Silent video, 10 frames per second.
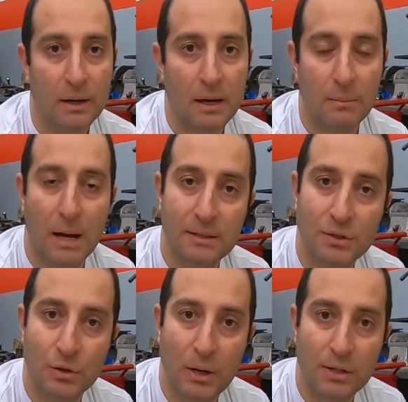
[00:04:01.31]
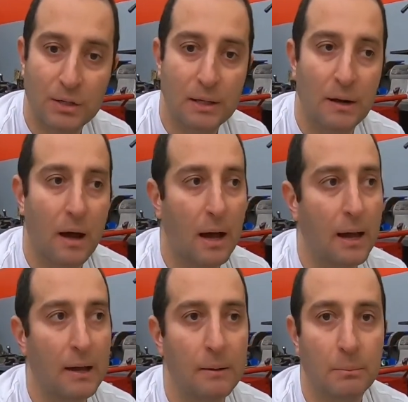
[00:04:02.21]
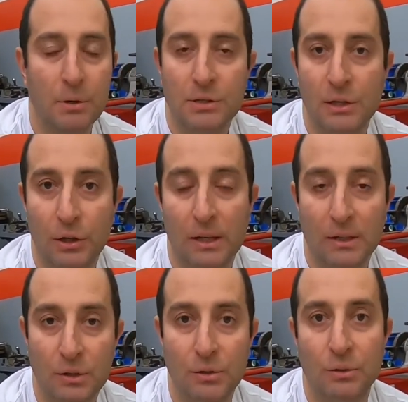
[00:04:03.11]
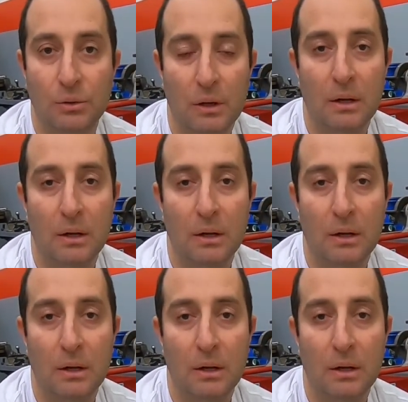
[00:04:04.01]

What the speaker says: In my situation, I'm personally looking to